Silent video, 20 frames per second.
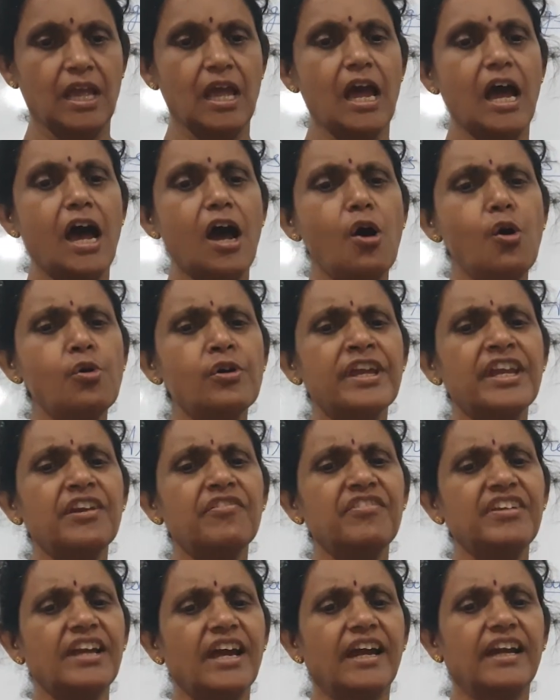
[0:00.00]
How can
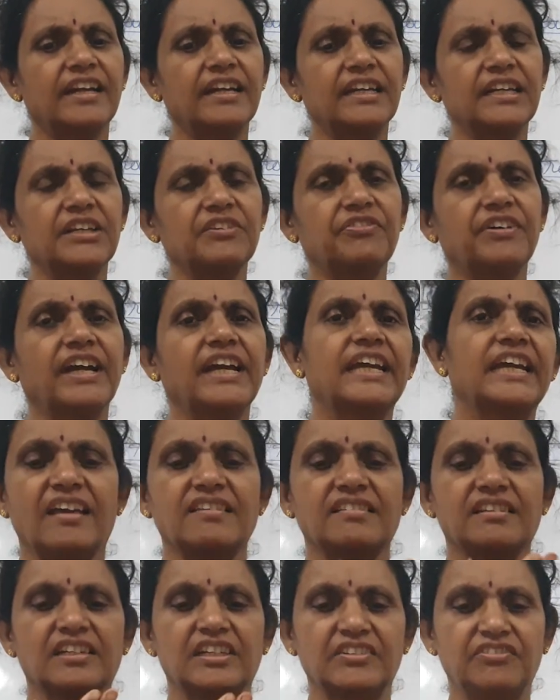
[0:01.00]
we identify as
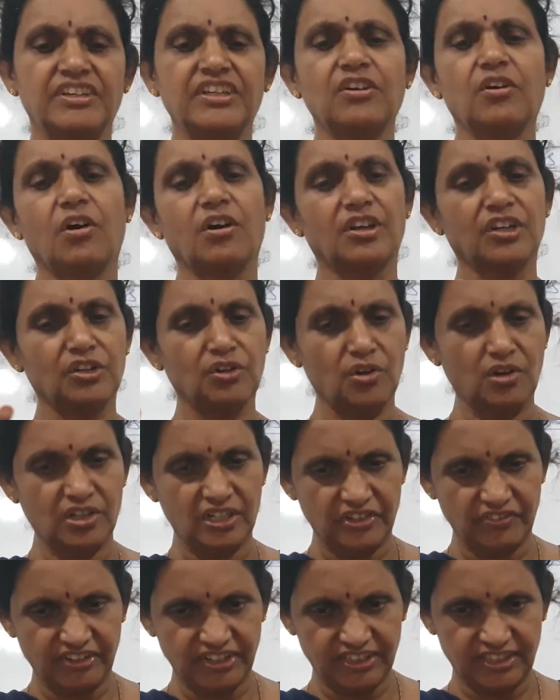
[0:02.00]
a living or a
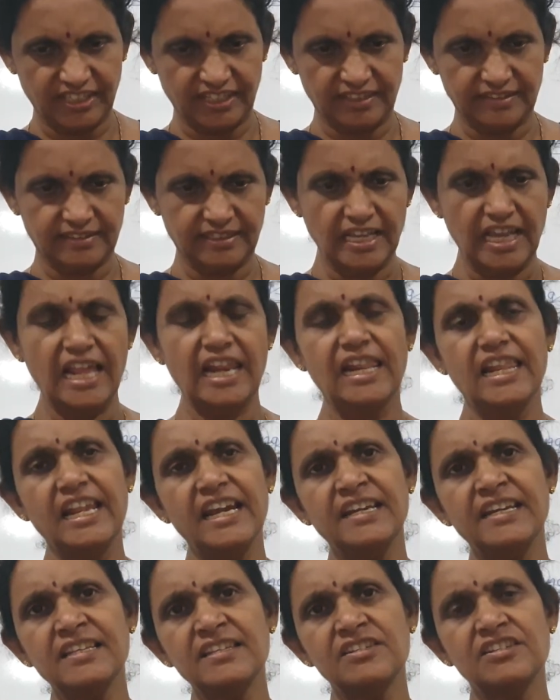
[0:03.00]
non-living things?
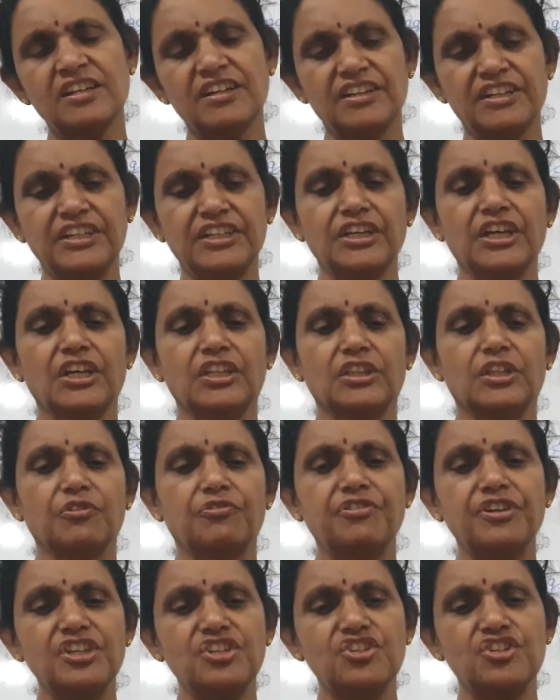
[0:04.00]
Let us study the
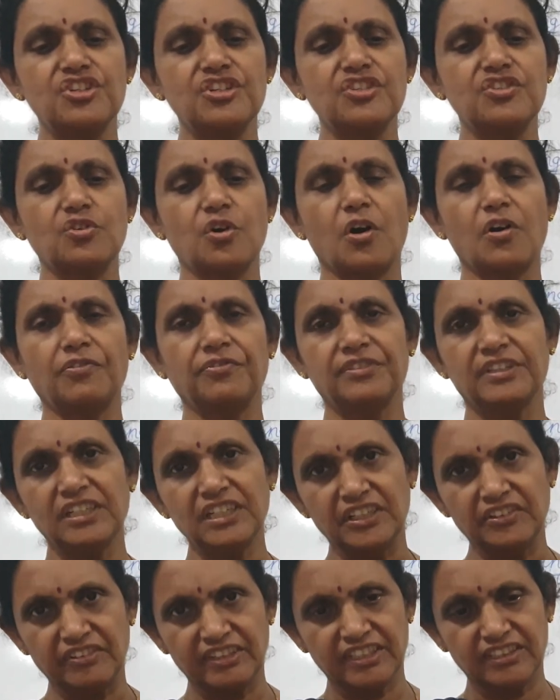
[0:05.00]
features of the
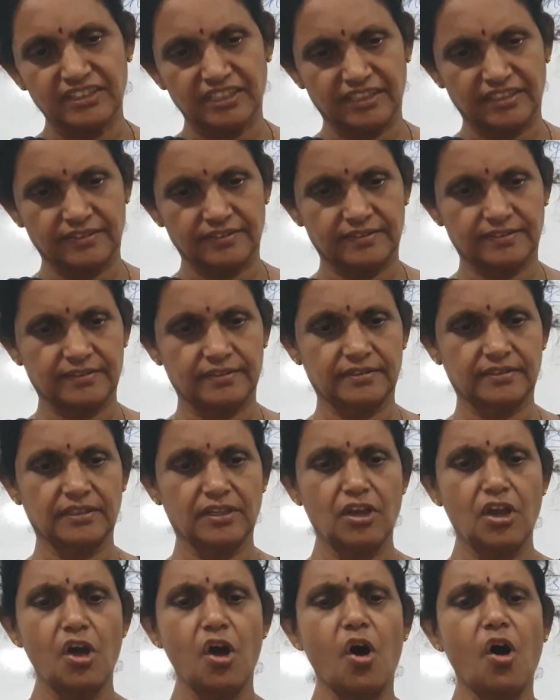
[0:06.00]
living things.
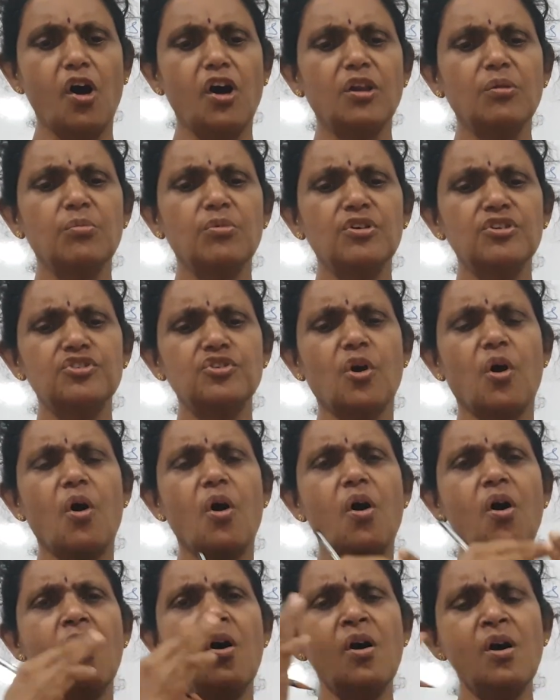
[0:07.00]
Almost
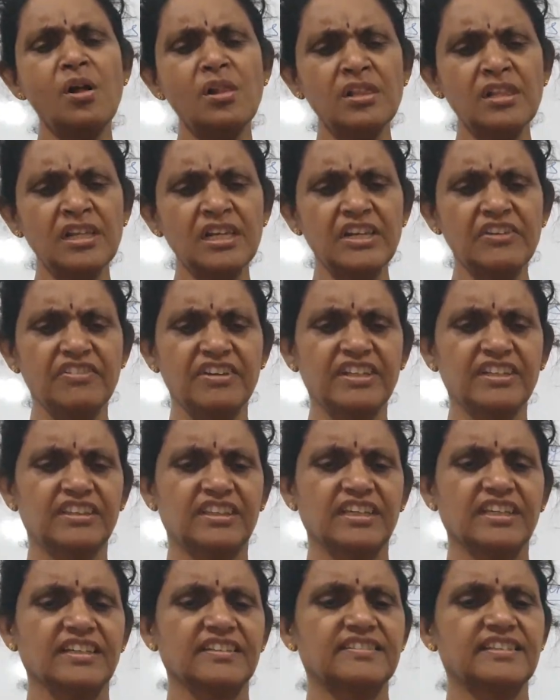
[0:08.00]
all the living
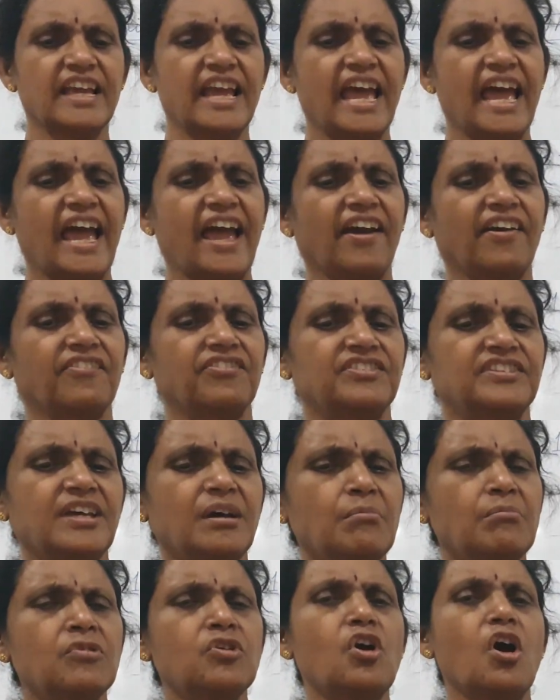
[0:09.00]
things have
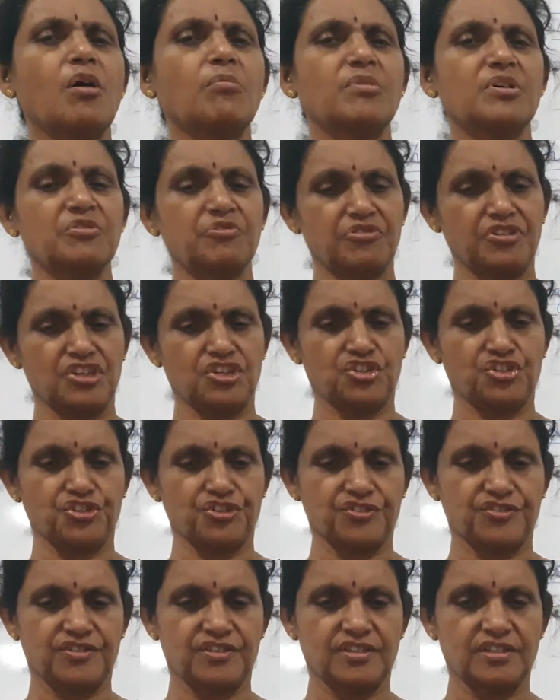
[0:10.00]
some common
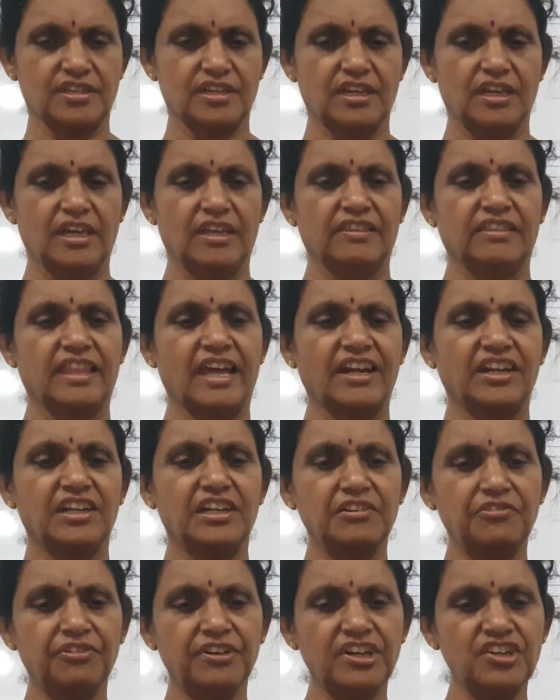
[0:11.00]
features that
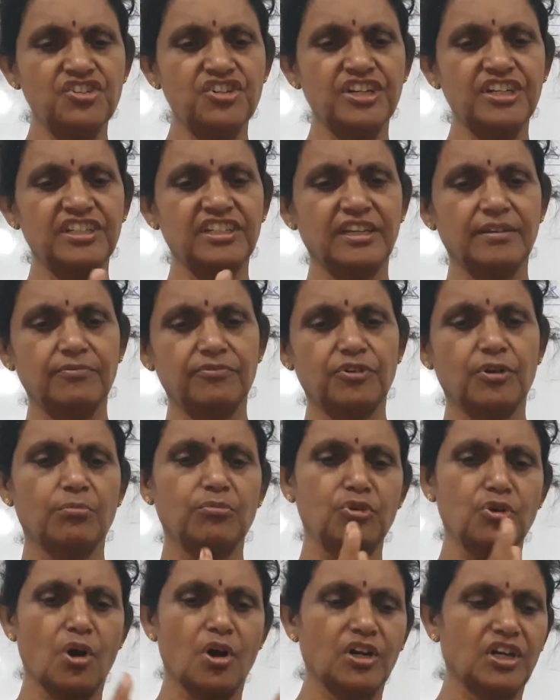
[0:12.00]
differentiate them
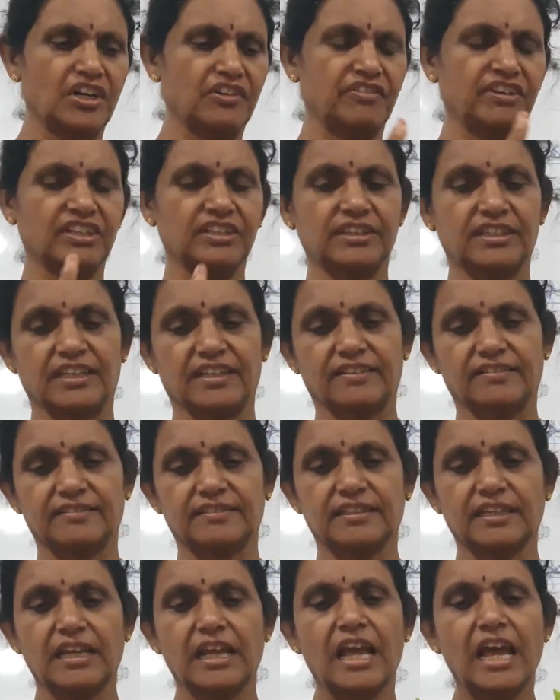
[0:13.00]
from non-living things.
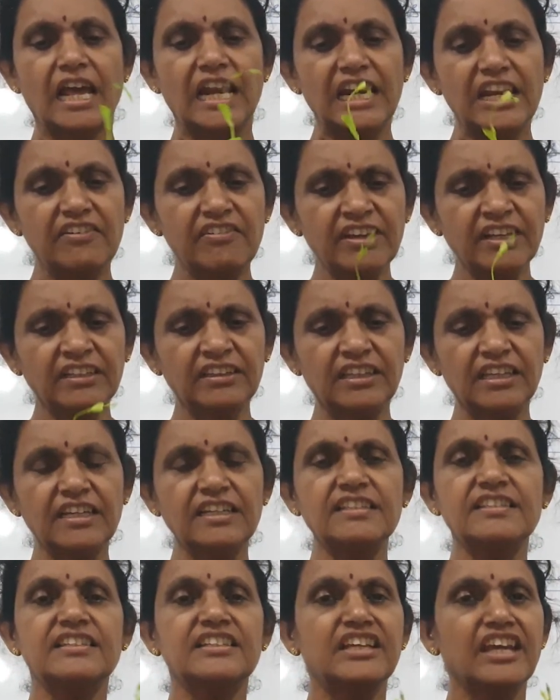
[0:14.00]
Living
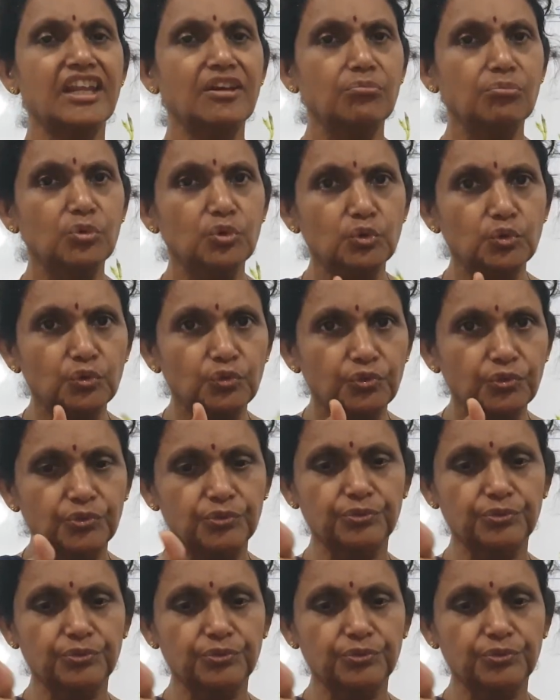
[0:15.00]
things can move,